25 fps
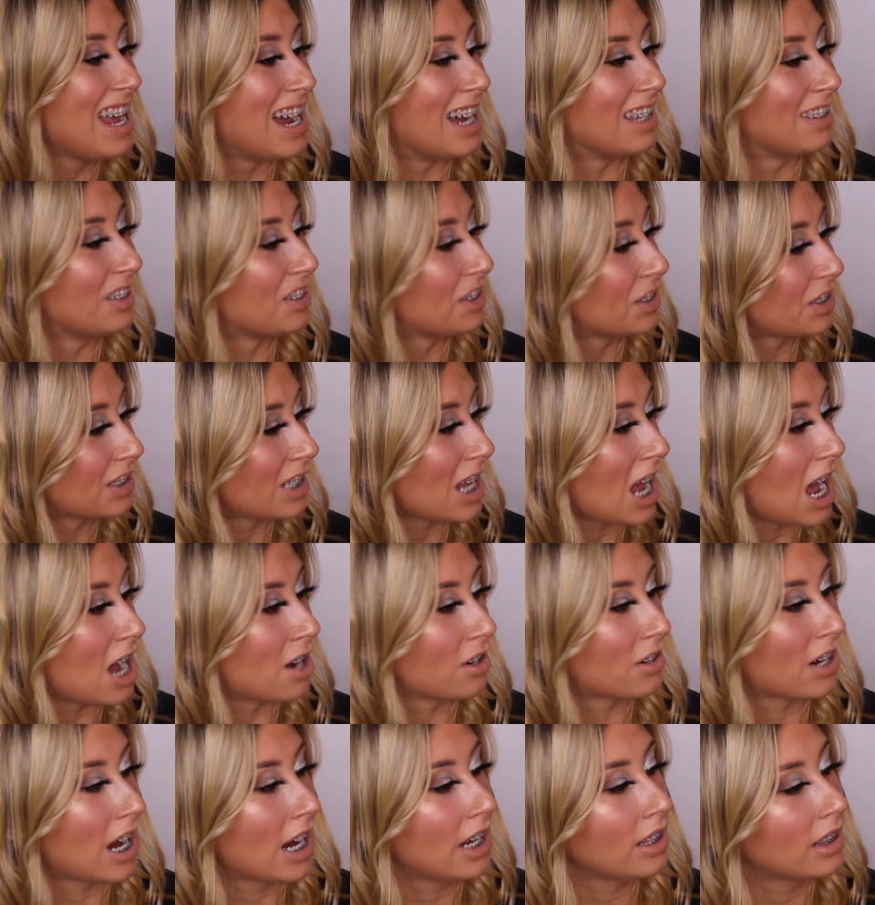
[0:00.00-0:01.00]
And this is
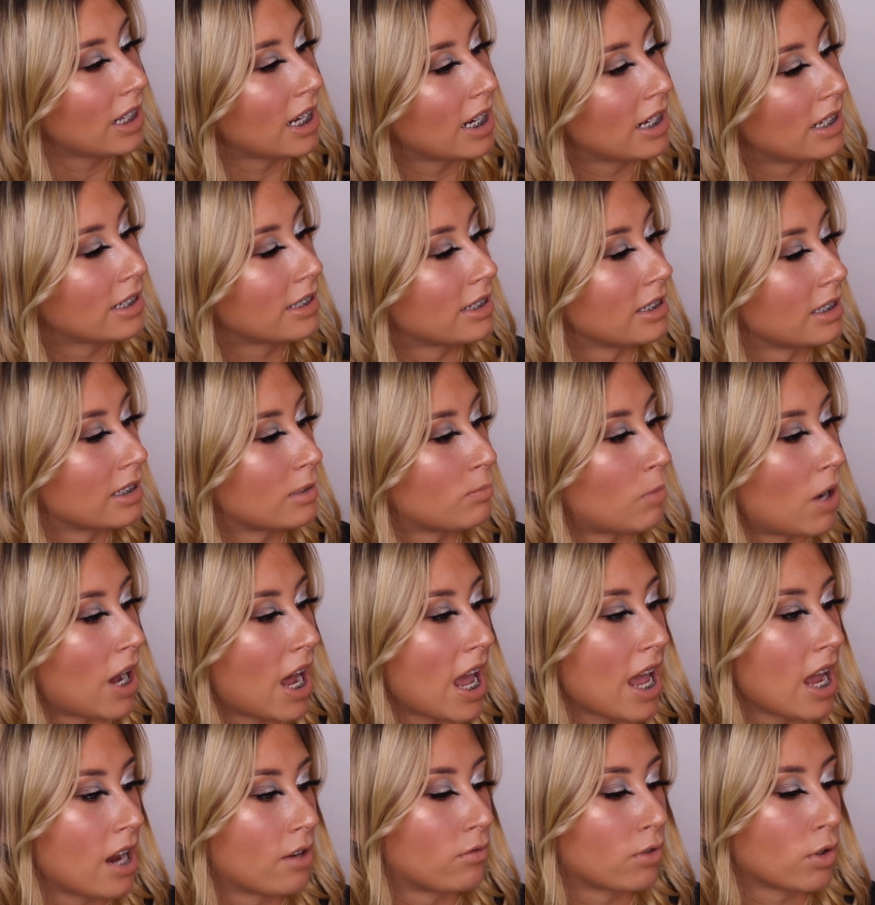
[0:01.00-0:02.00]
how great leaders
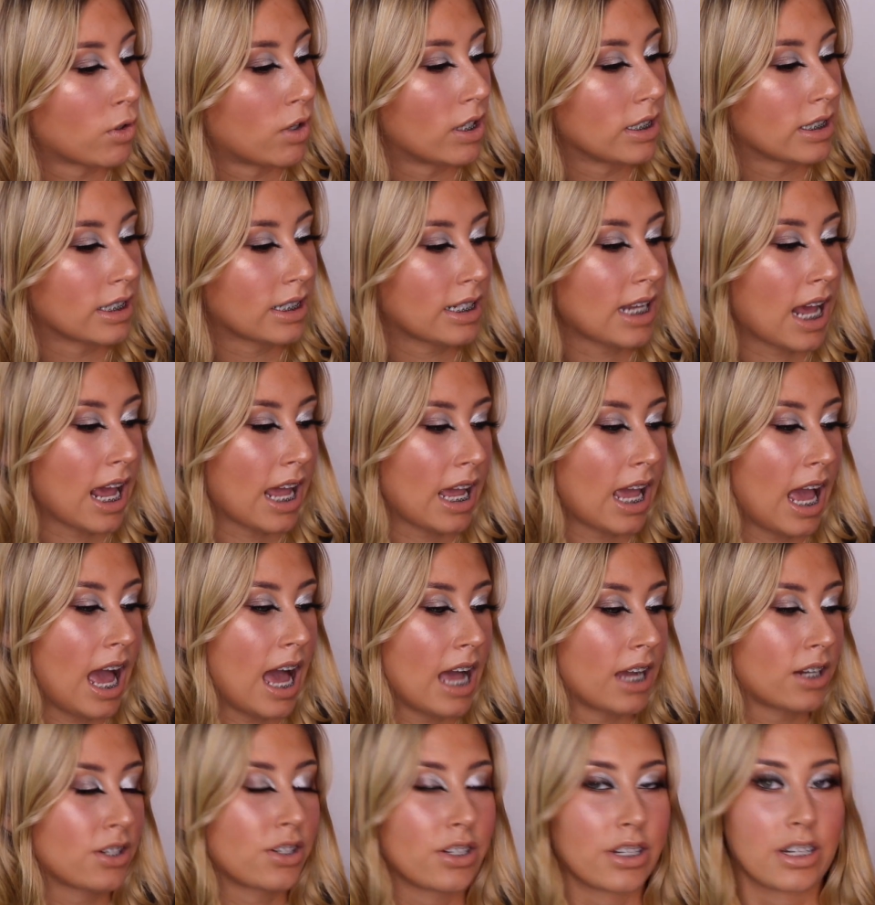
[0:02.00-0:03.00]
inspire everyone to take
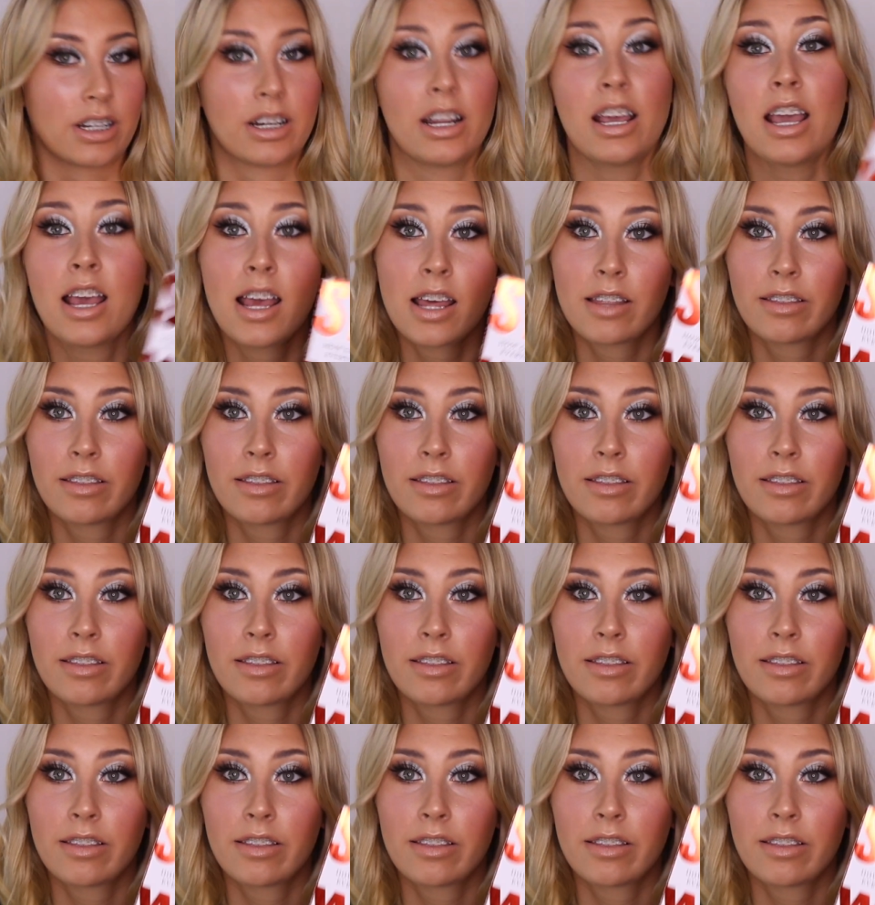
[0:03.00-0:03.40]
action.